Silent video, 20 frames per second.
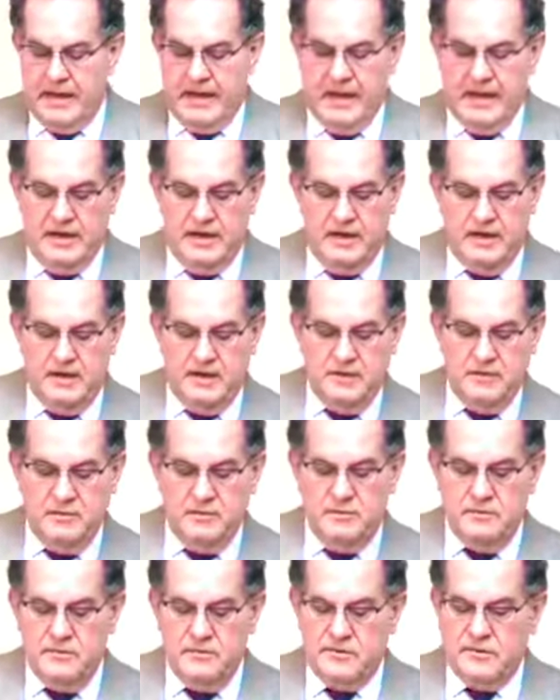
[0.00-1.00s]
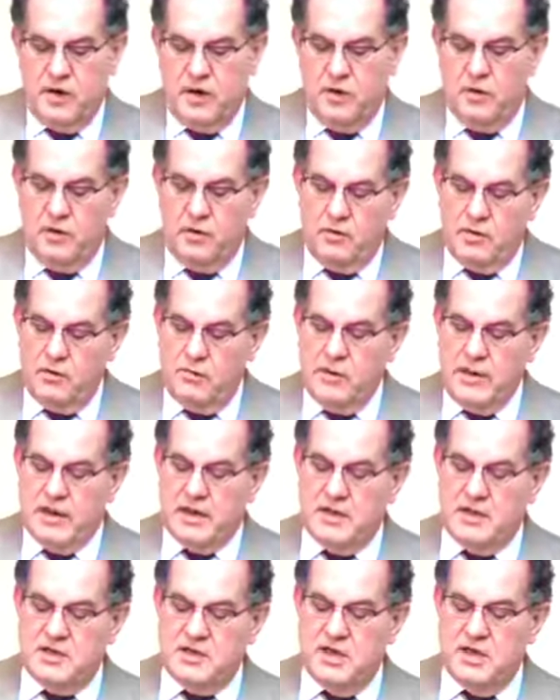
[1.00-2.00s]
And so
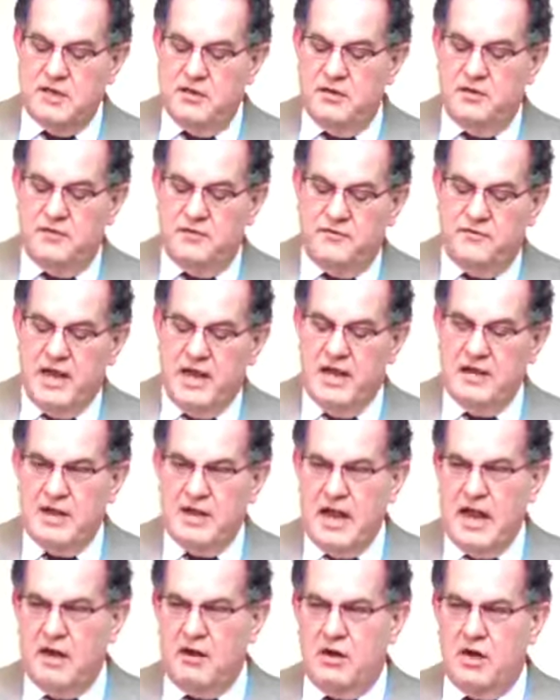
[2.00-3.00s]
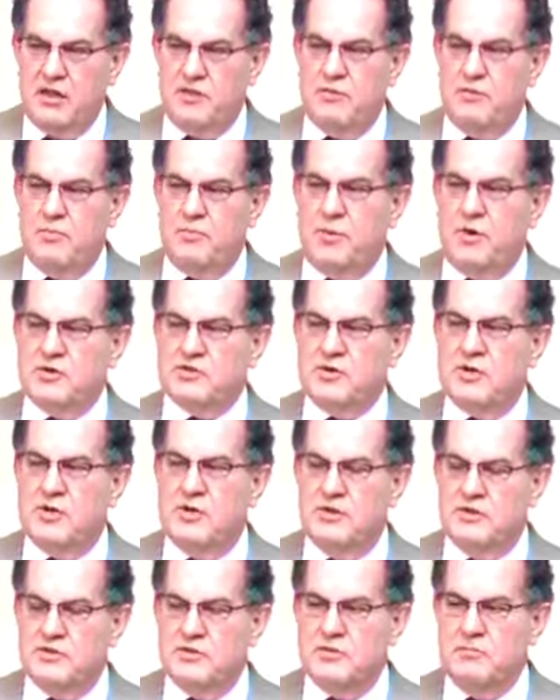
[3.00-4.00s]
we continue in the faith, not only through
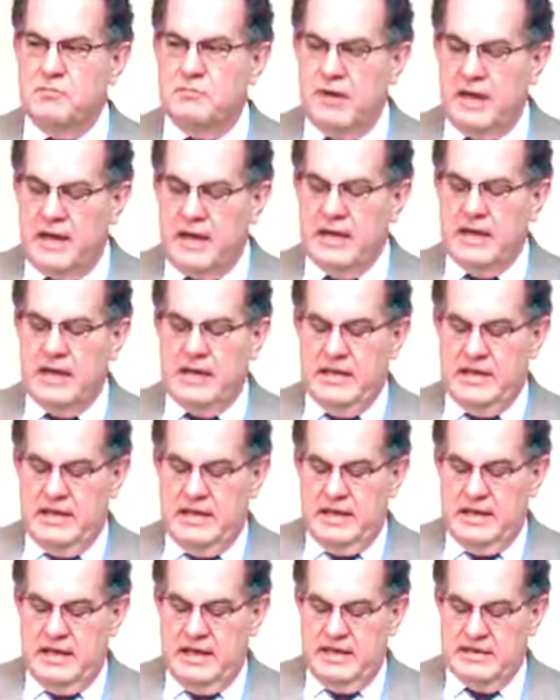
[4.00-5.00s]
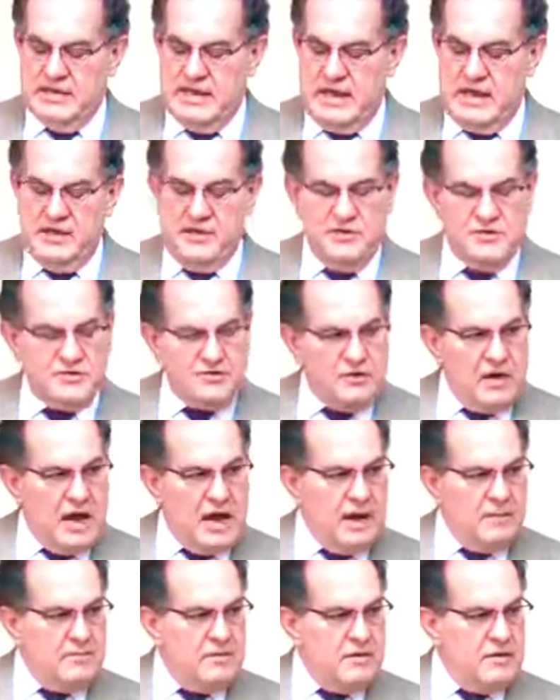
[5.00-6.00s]
persecution, but as I
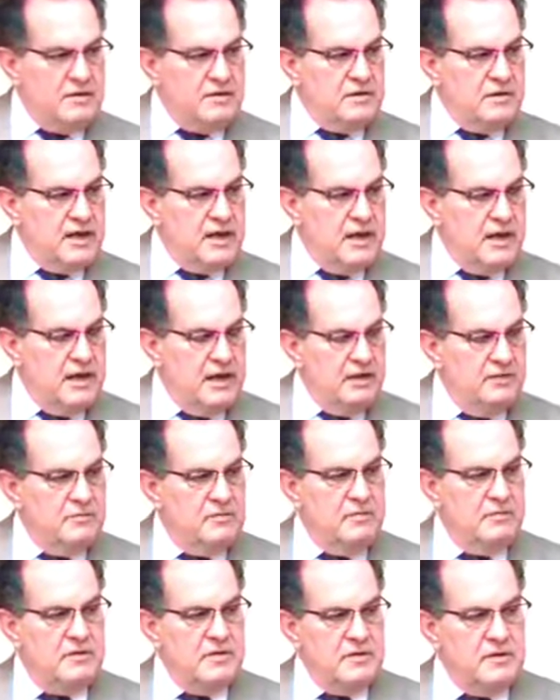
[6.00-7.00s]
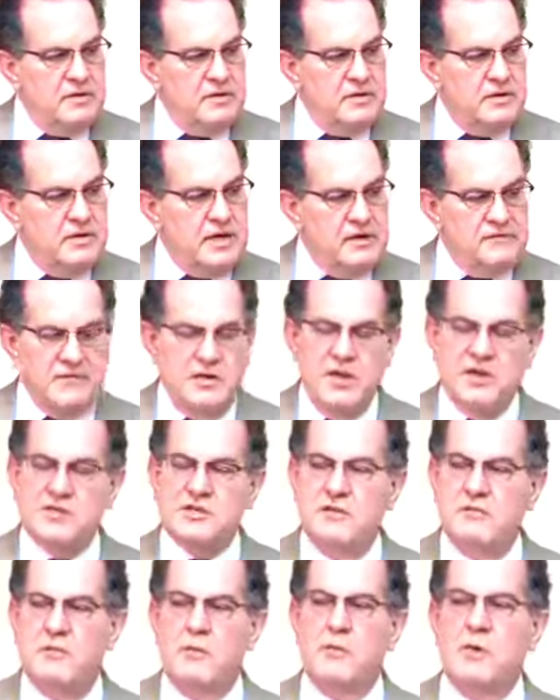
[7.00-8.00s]
described the
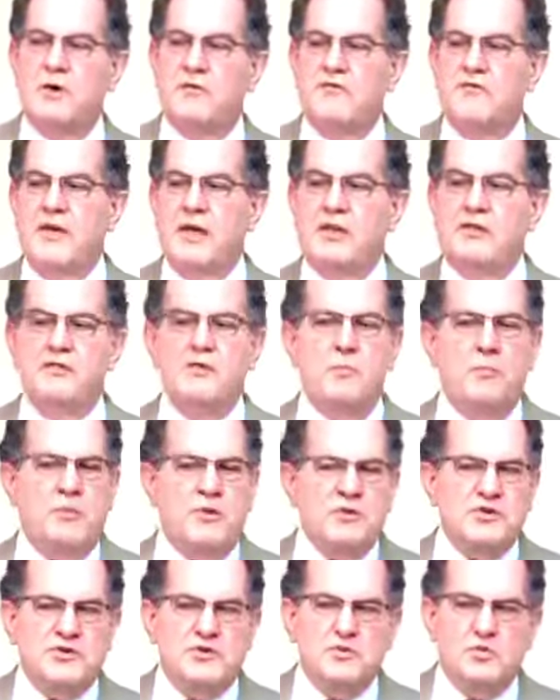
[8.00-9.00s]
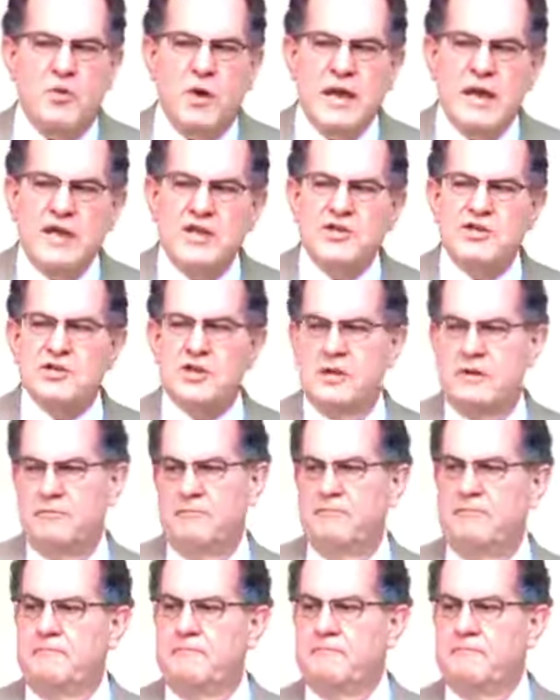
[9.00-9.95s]
definition of the word faith, through persuasion.